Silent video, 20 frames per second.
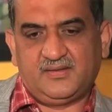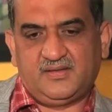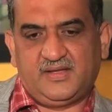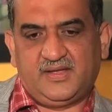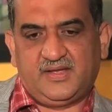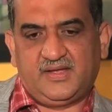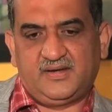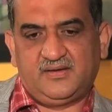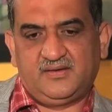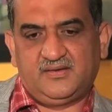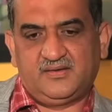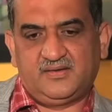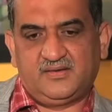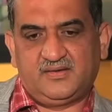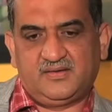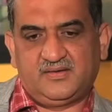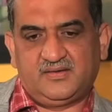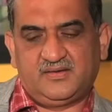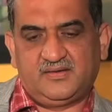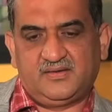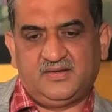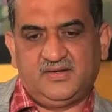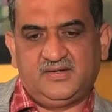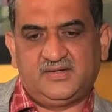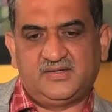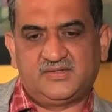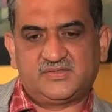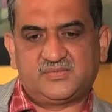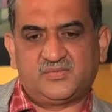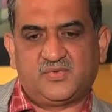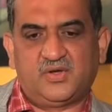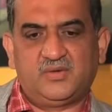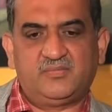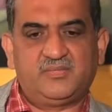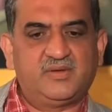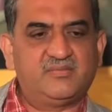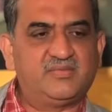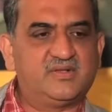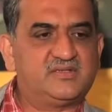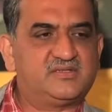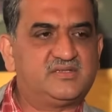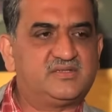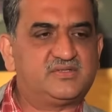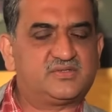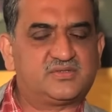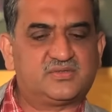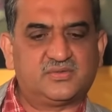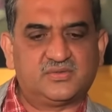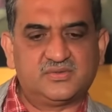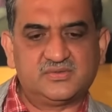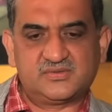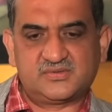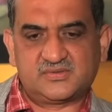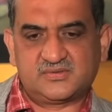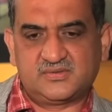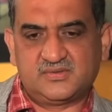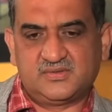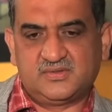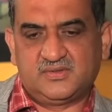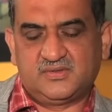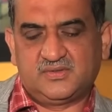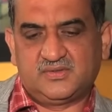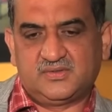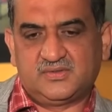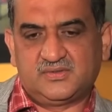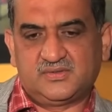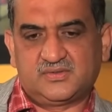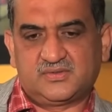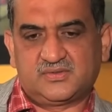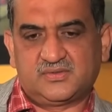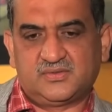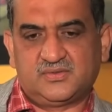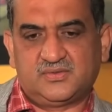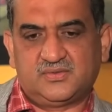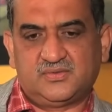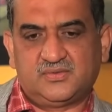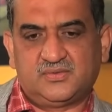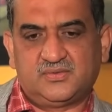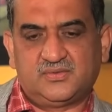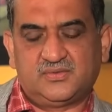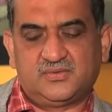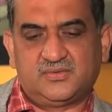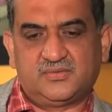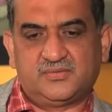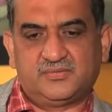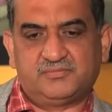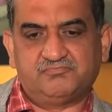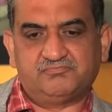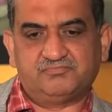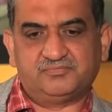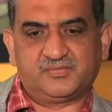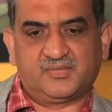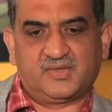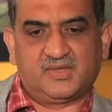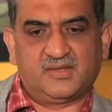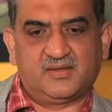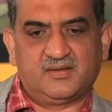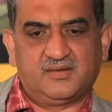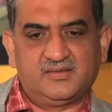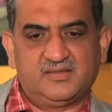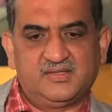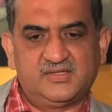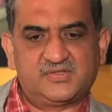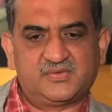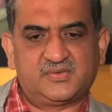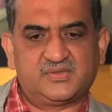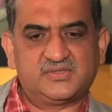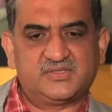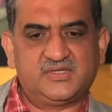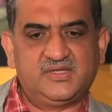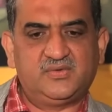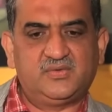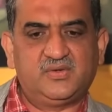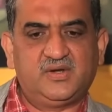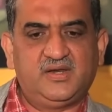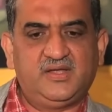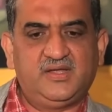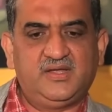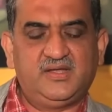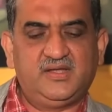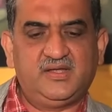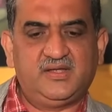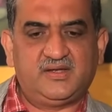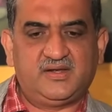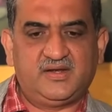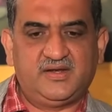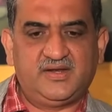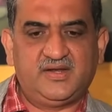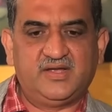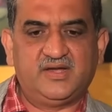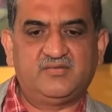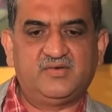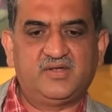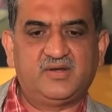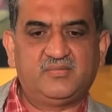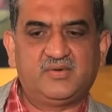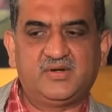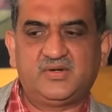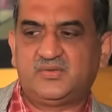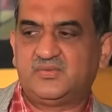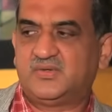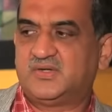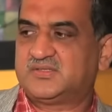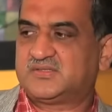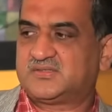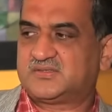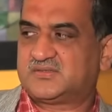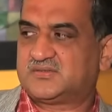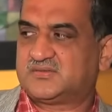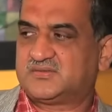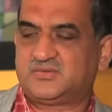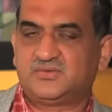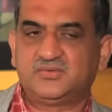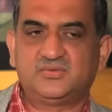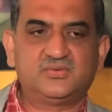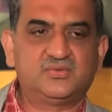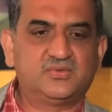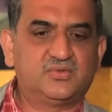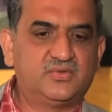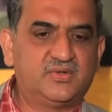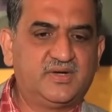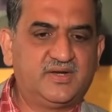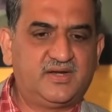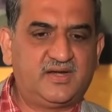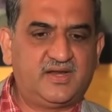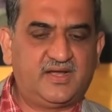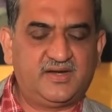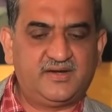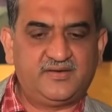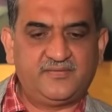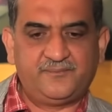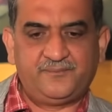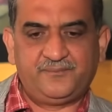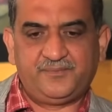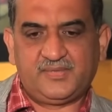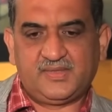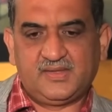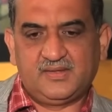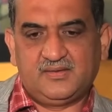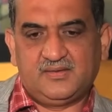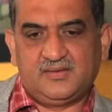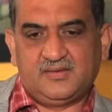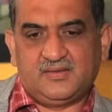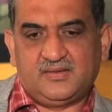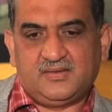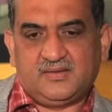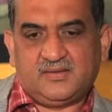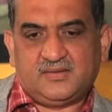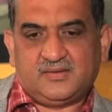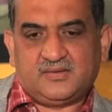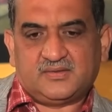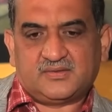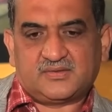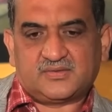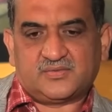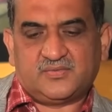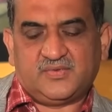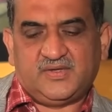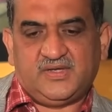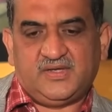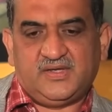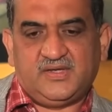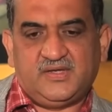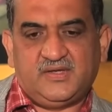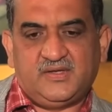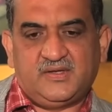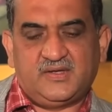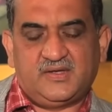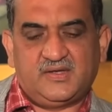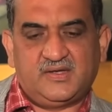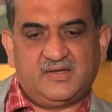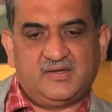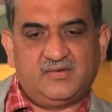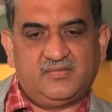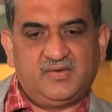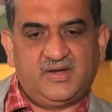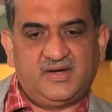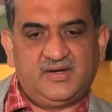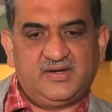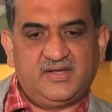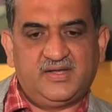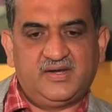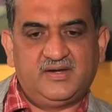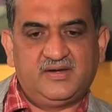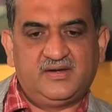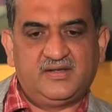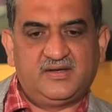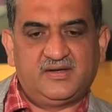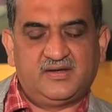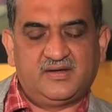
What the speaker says: and it had small pebbles and stones. So this was the only clearing available to us to go and land. So we went and